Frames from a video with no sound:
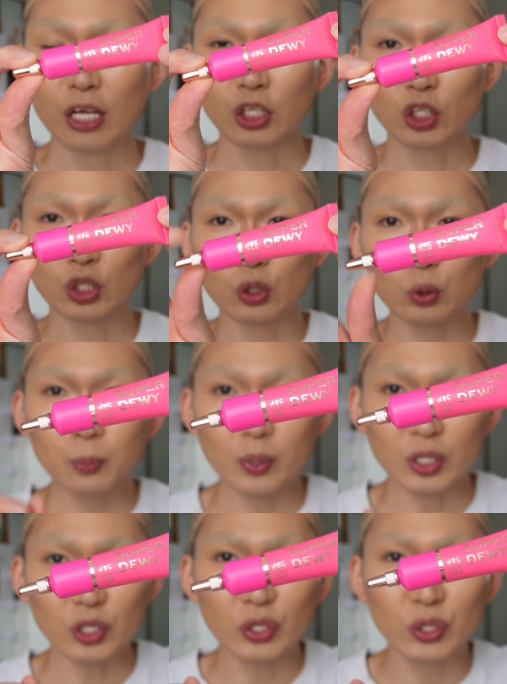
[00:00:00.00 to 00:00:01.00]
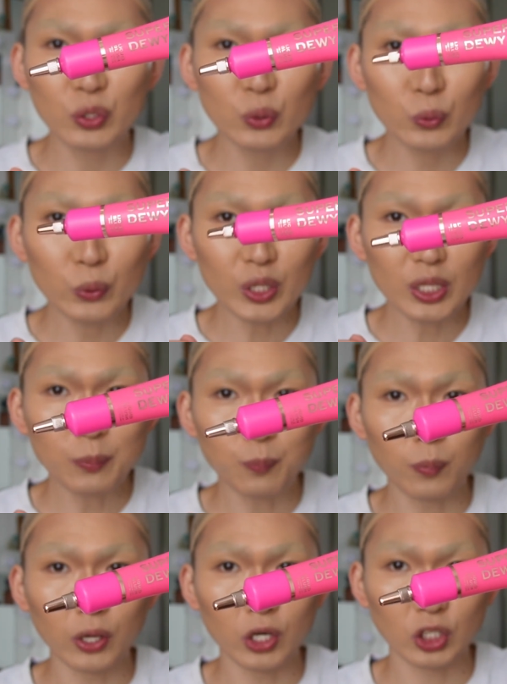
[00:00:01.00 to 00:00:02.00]
Super Dewy
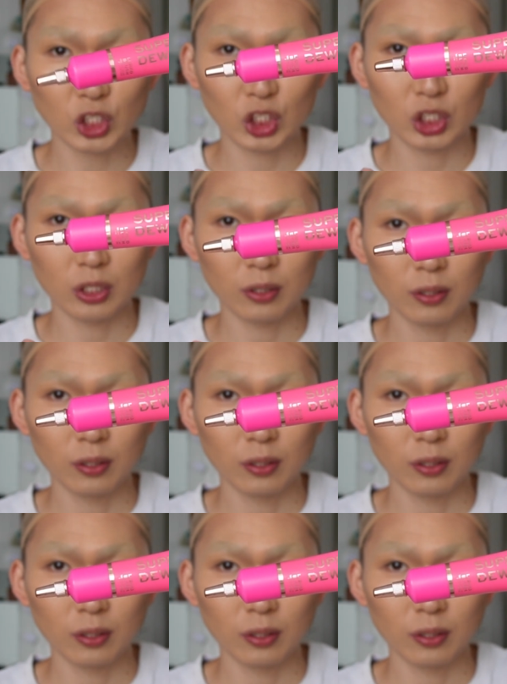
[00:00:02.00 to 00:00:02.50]
Blush.